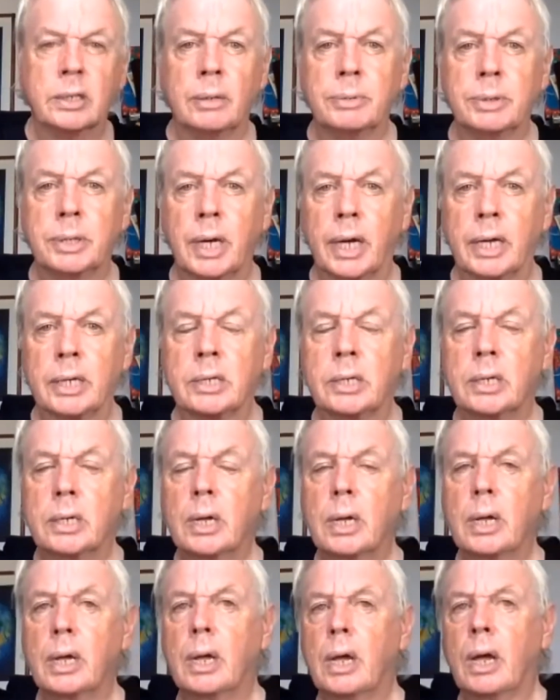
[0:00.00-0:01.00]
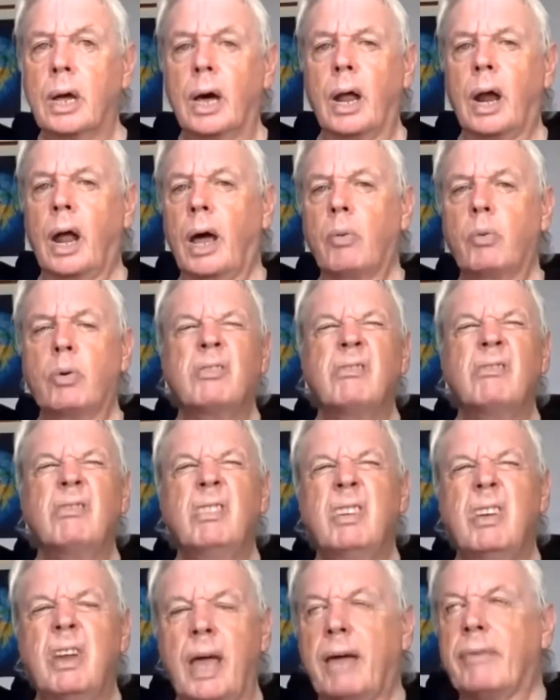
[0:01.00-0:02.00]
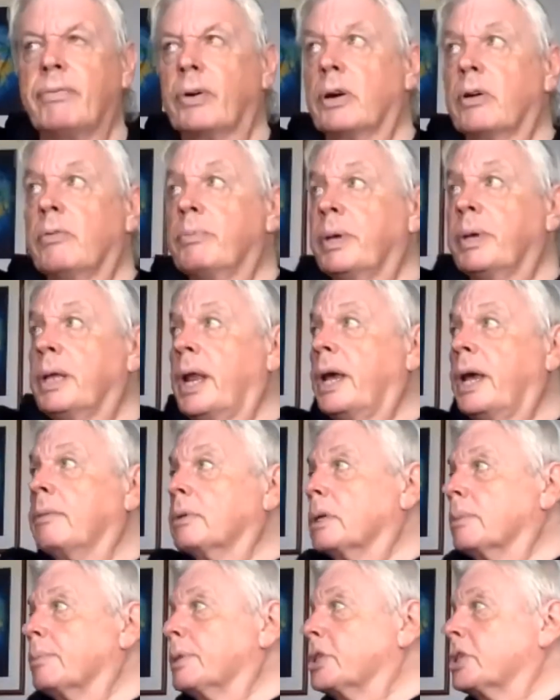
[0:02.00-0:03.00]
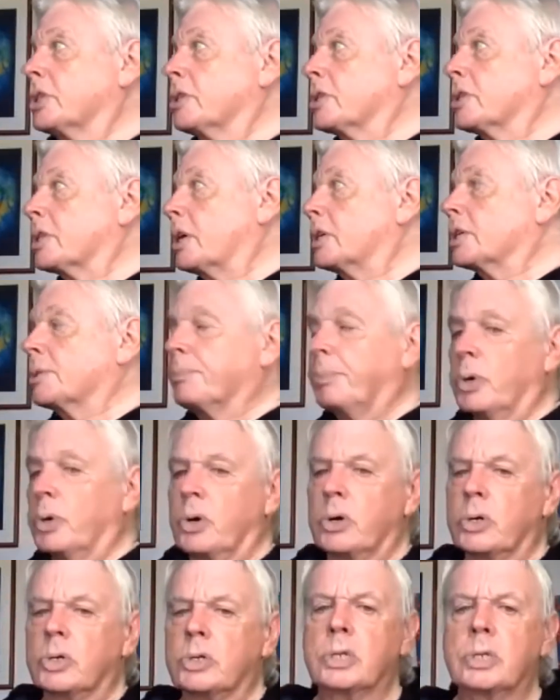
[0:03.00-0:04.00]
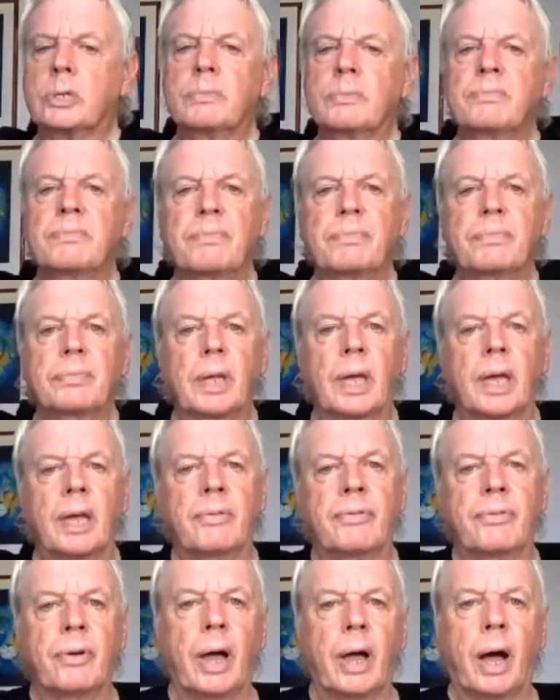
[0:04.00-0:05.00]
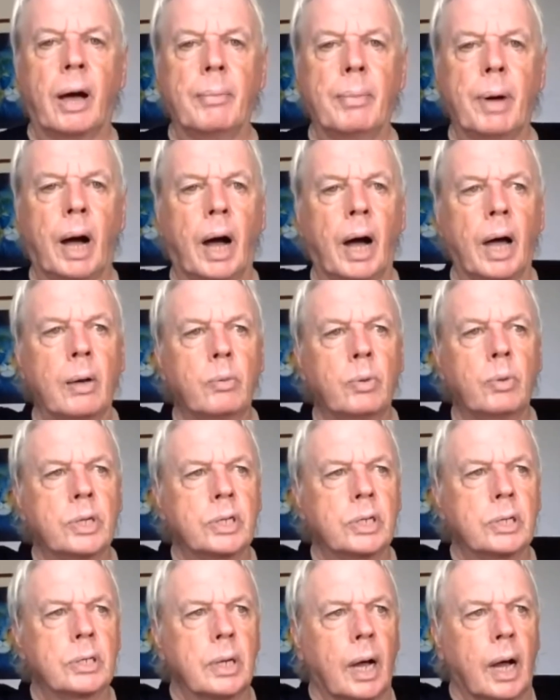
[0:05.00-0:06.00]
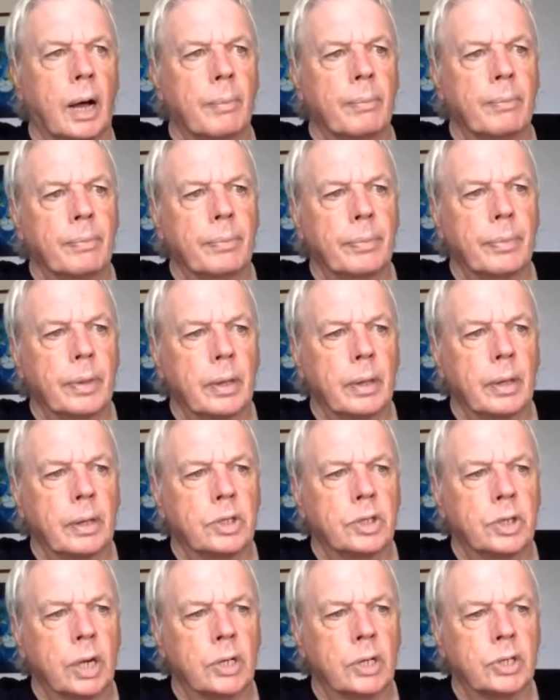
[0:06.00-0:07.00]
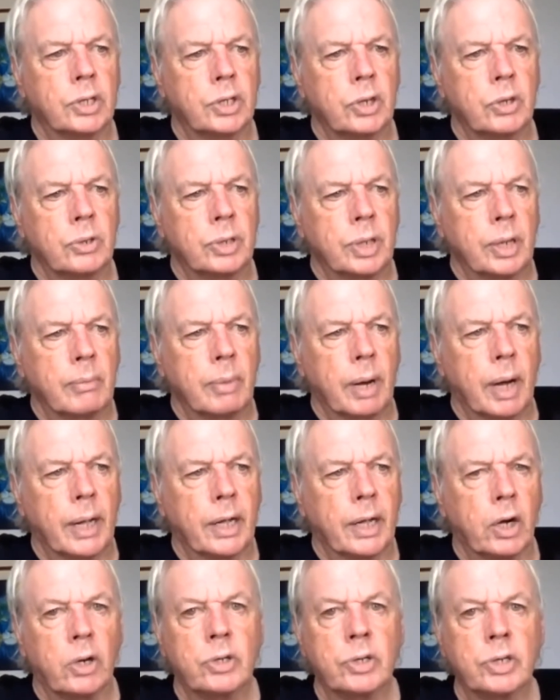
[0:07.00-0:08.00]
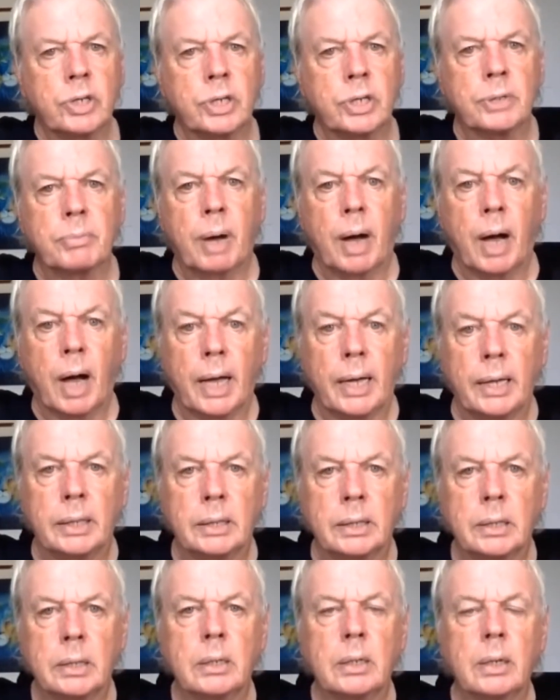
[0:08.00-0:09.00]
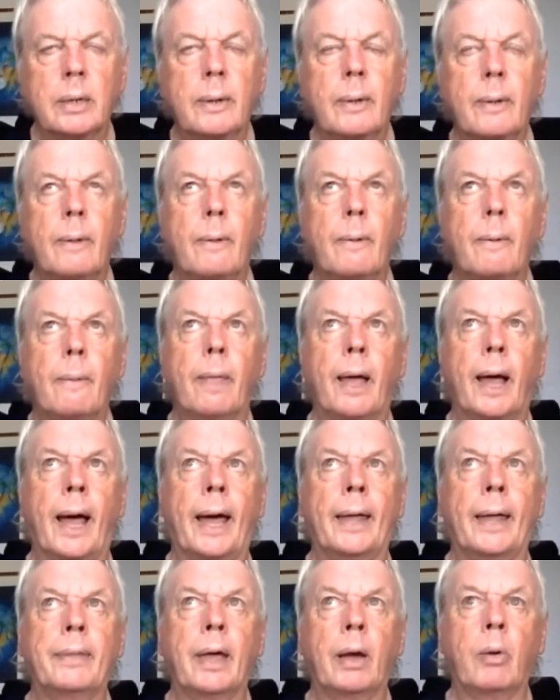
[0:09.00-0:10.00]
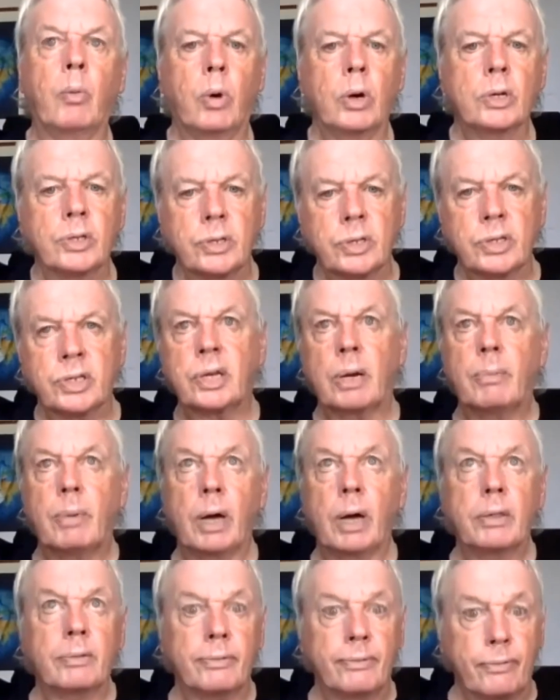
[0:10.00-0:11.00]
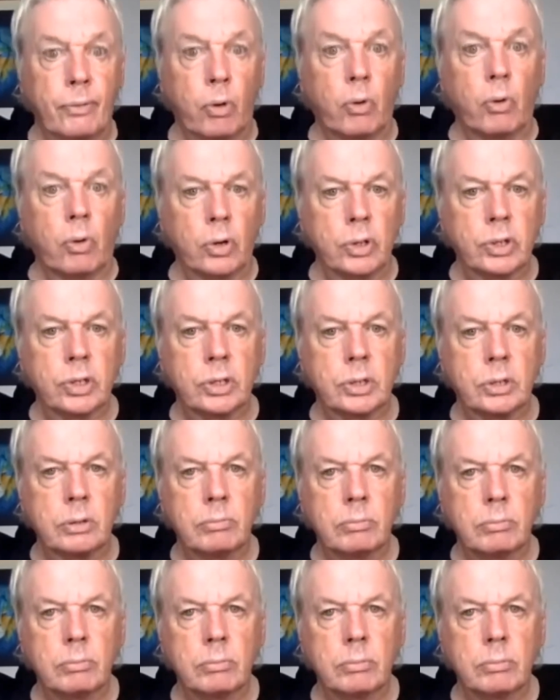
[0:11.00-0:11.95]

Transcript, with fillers: subjects. And I would never have been able to produce those books if um, I was um, just using my conscious mind and there wasn't some other force